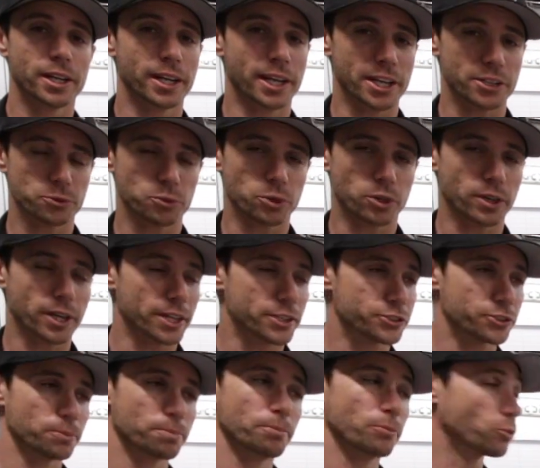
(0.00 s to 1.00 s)
as well as
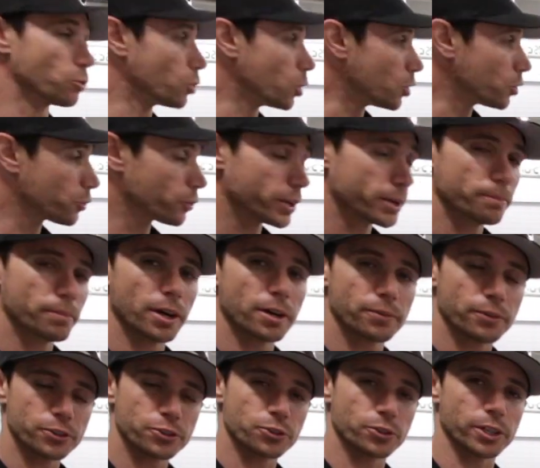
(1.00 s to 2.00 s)
some rotary
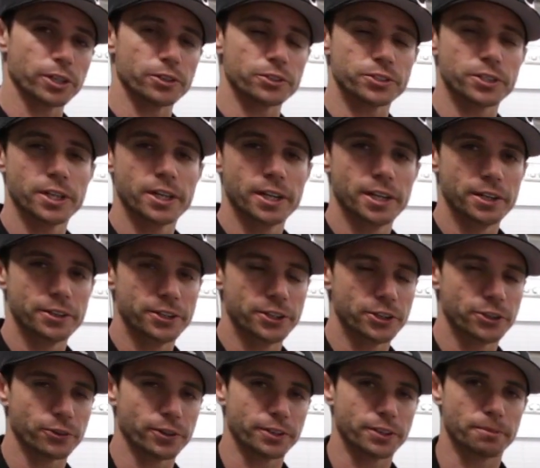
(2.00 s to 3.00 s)
buffer trails
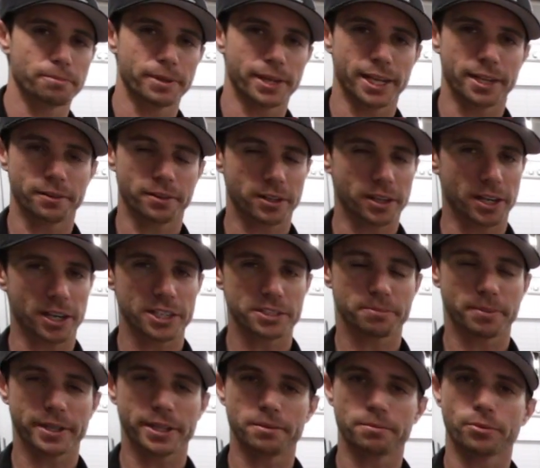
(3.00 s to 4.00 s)
that are in the paint caused
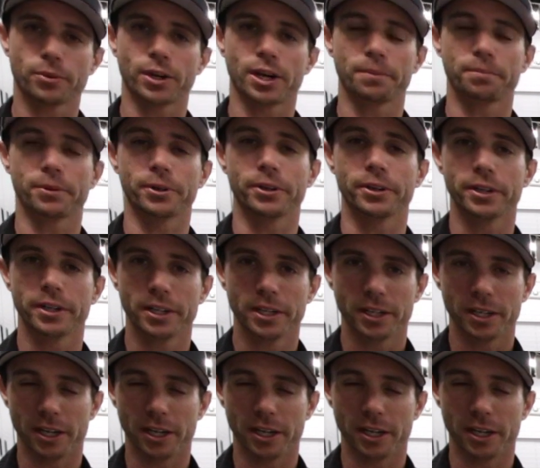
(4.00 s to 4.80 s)
by improper